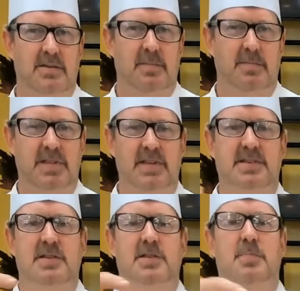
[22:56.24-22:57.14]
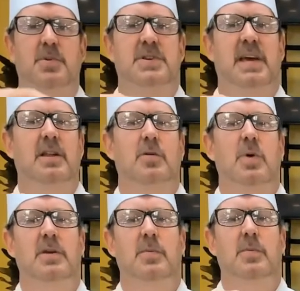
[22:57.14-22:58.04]
but this is the particular
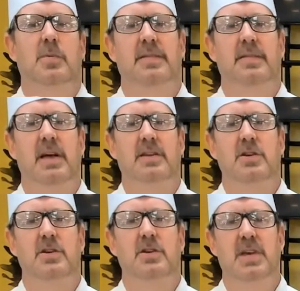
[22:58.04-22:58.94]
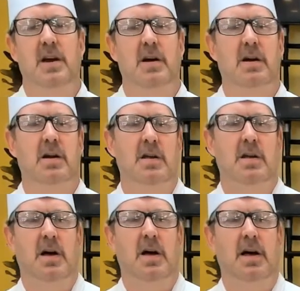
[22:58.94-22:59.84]
one that we're using here,
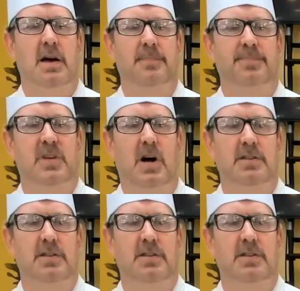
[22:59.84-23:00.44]
called the